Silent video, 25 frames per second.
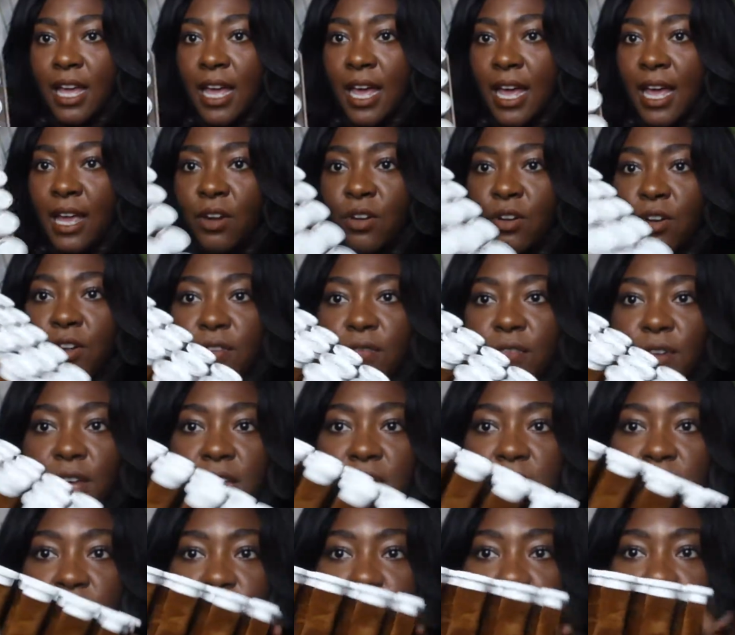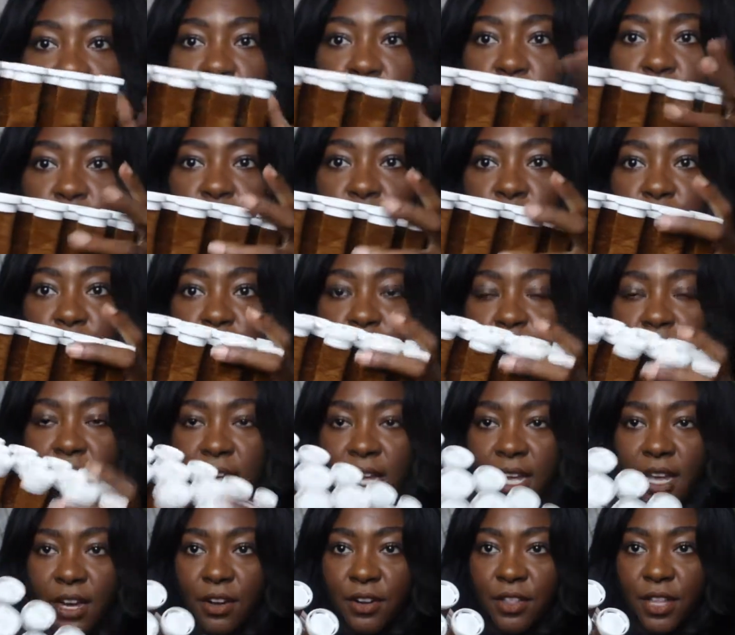I don't know if I even showed you.
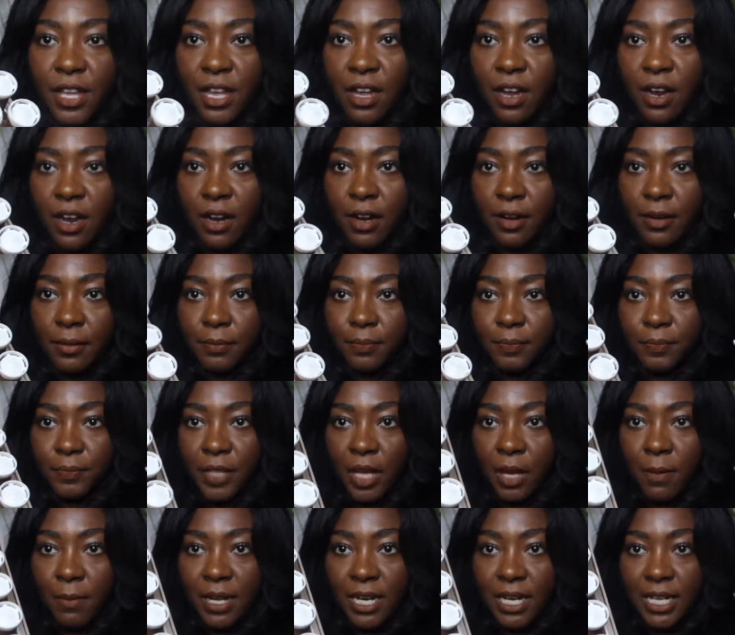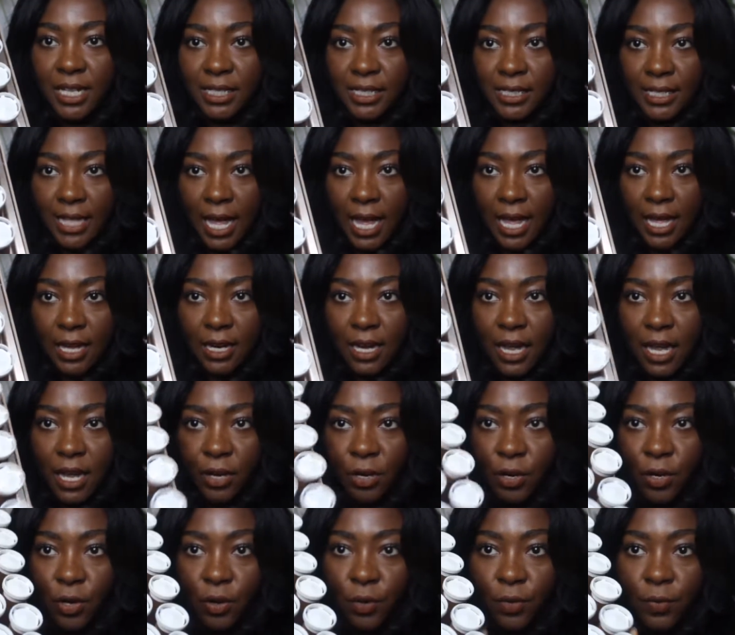Okay, here they are. How many is that? I
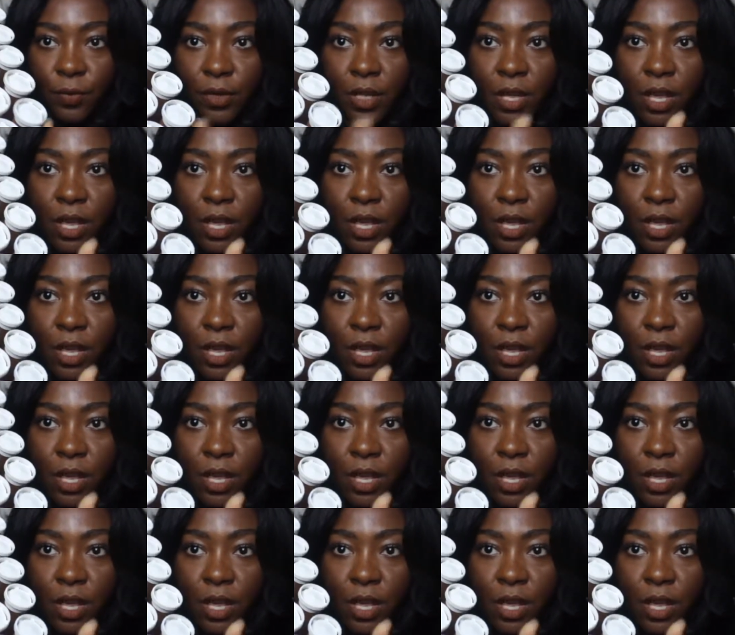don't know.